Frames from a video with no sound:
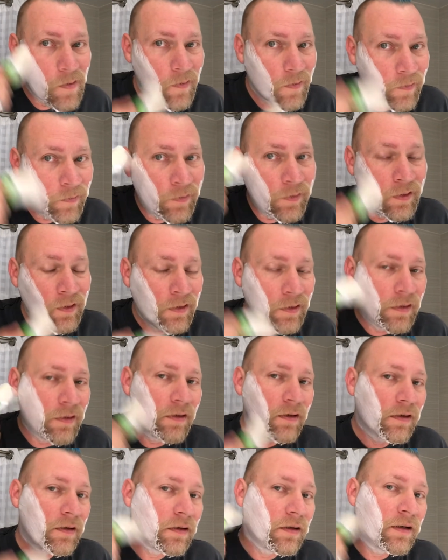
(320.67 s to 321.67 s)
the
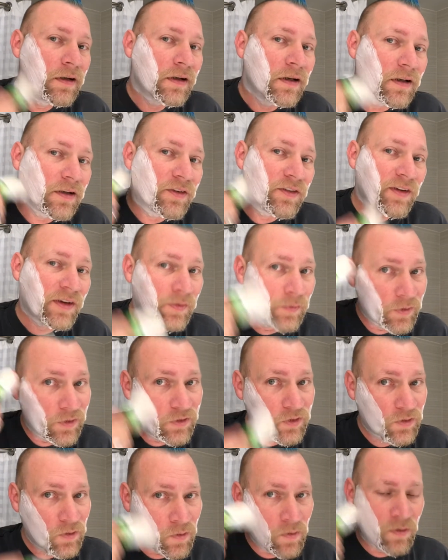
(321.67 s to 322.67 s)

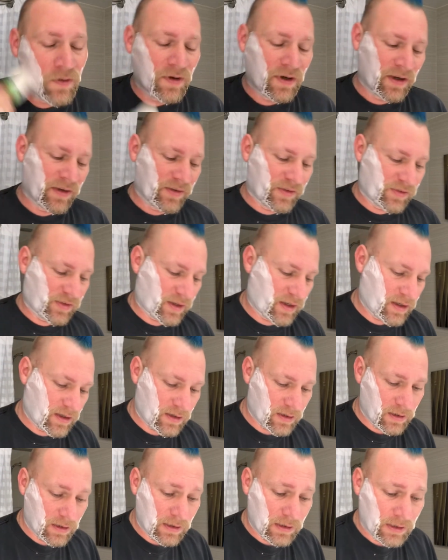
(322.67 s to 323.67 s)
sandwich or on the side.
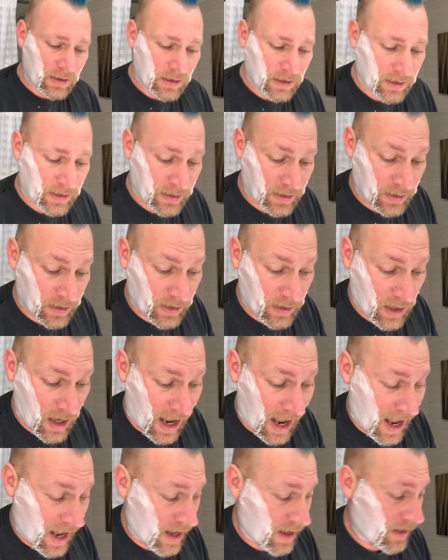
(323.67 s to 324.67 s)

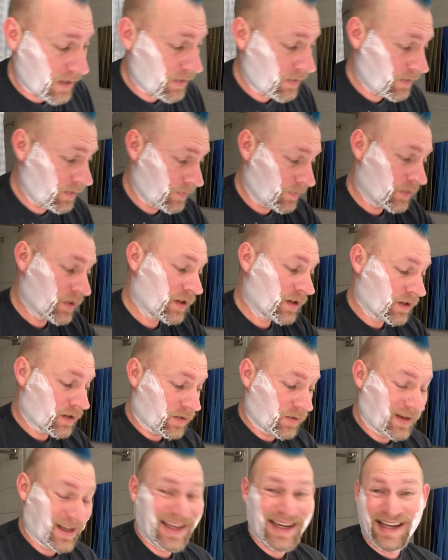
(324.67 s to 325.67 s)
I am gonna go
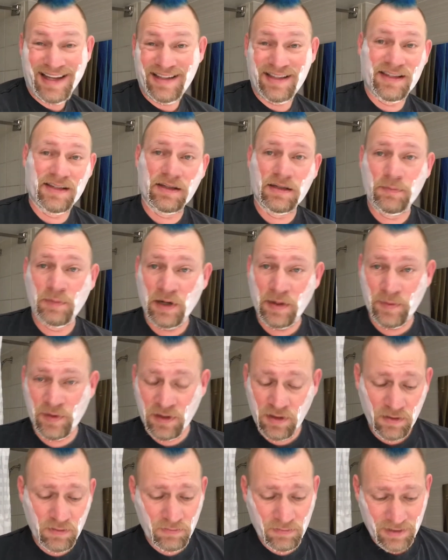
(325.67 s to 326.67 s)
to Gates
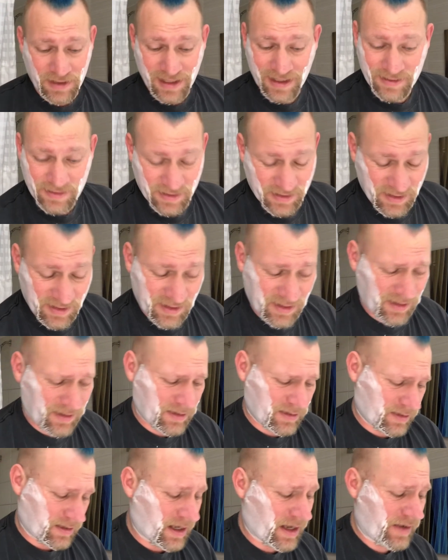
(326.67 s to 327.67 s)
Barbecue, Kansas City,
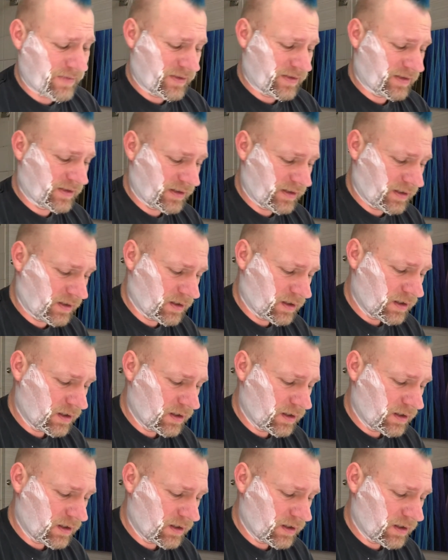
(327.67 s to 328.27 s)
obviously.